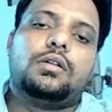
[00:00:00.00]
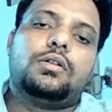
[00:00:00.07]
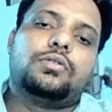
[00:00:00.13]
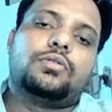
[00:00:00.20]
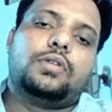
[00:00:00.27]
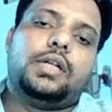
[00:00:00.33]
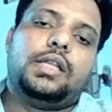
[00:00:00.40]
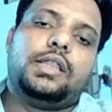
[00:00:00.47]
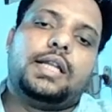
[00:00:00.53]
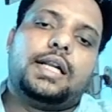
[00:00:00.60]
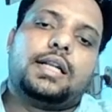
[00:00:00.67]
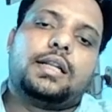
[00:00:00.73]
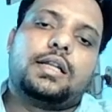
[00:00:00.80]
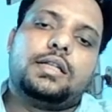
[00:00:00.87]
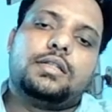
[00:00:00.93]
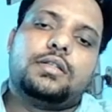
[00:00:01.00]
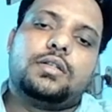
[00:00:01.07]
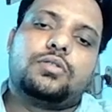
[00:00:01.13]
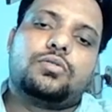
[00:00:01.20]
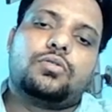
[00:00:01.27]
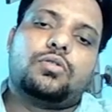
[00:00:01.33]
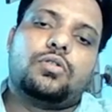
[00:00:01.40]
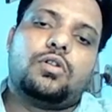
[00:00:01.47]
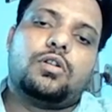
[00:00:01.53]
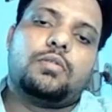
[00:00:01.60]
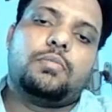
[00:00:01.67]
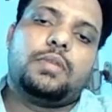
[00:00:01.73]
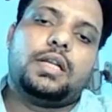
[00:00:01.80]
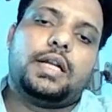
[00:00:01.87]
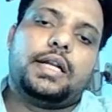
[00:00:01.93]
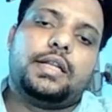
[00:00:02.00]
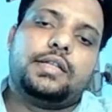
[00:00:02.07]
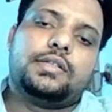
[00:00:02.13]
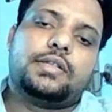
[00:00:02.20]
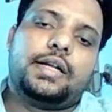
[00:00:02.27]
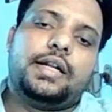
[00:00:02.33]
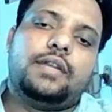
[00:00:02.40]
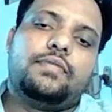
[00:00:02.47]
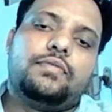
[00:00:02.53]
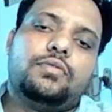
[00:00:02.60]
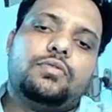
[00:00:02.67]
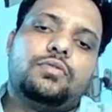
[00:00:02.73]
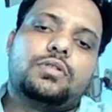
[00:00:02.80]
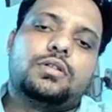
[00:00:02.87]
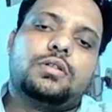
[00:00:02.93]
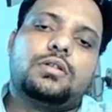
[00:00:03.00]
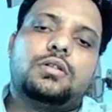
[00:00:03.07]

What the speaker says: so in that case there should not be any side force.